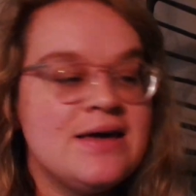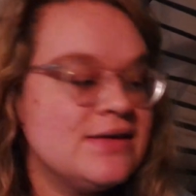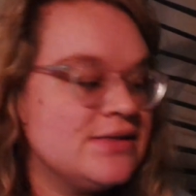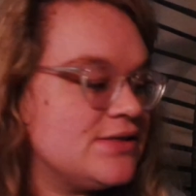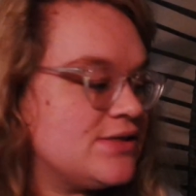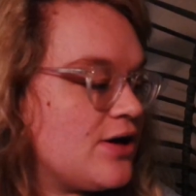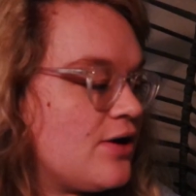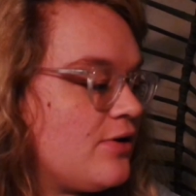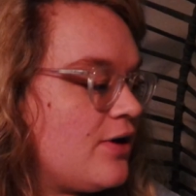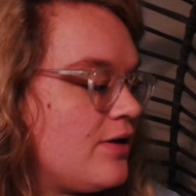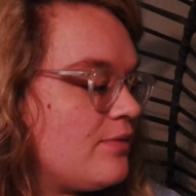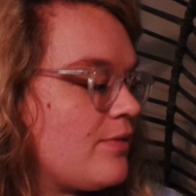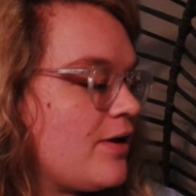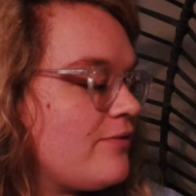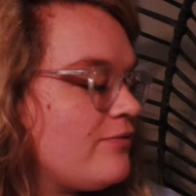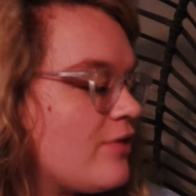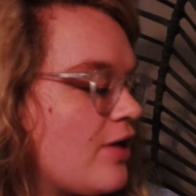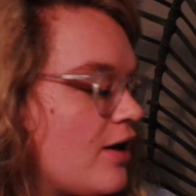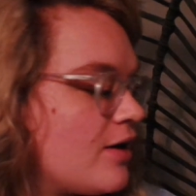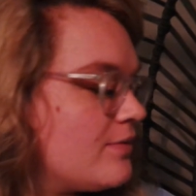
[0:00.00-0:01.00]
So in my
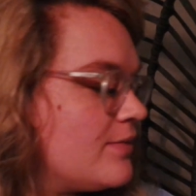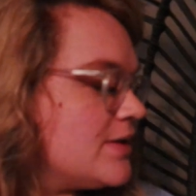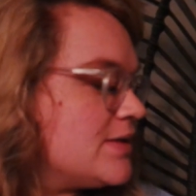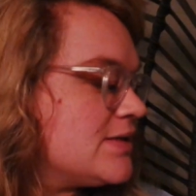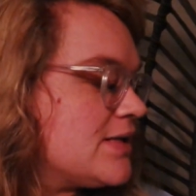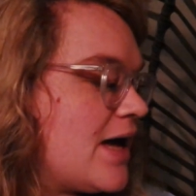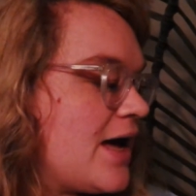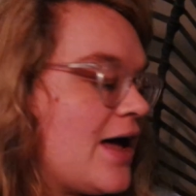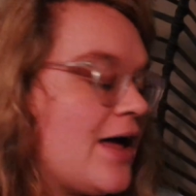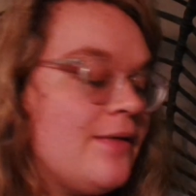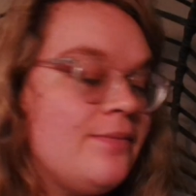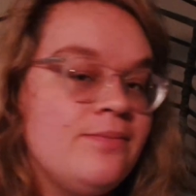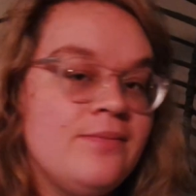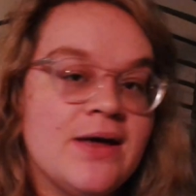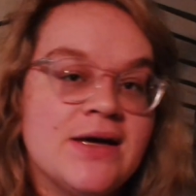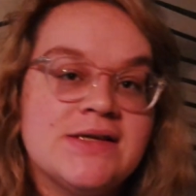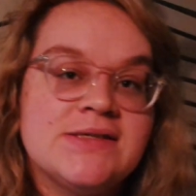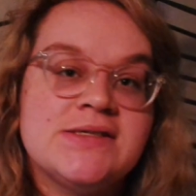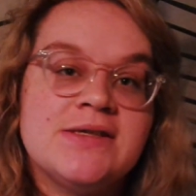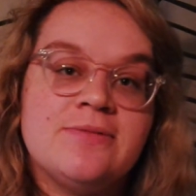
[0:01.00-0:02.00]
Vlogmas, I had
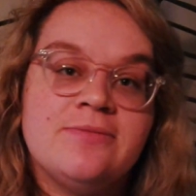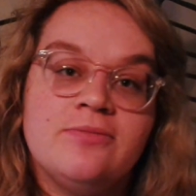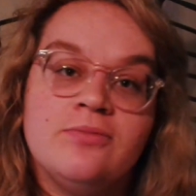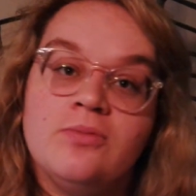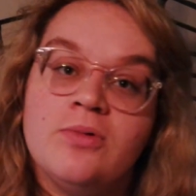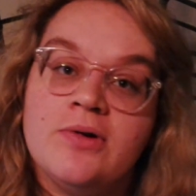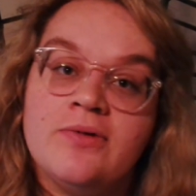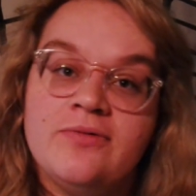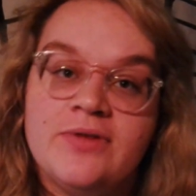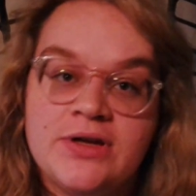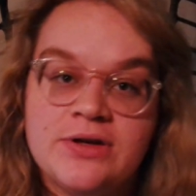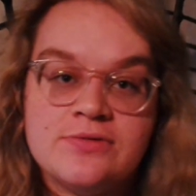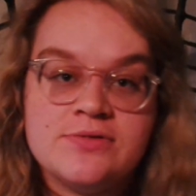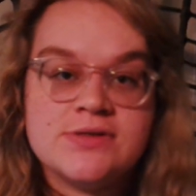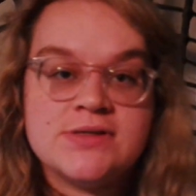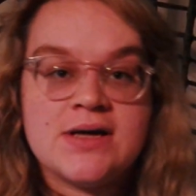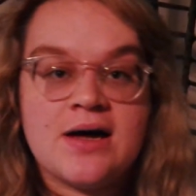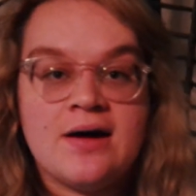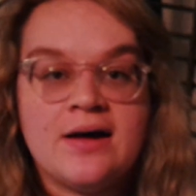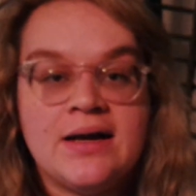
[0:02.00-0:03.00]
mixed
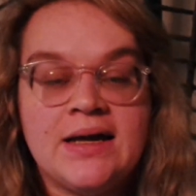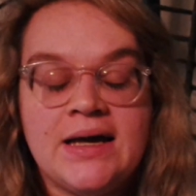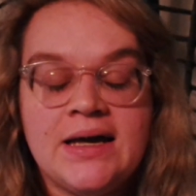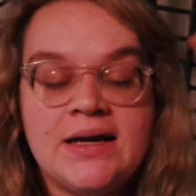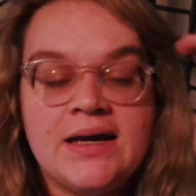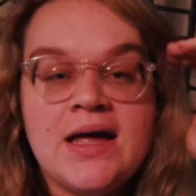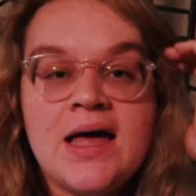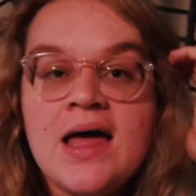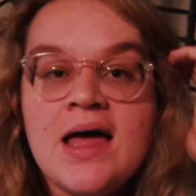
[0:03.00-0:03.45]
reviews on it.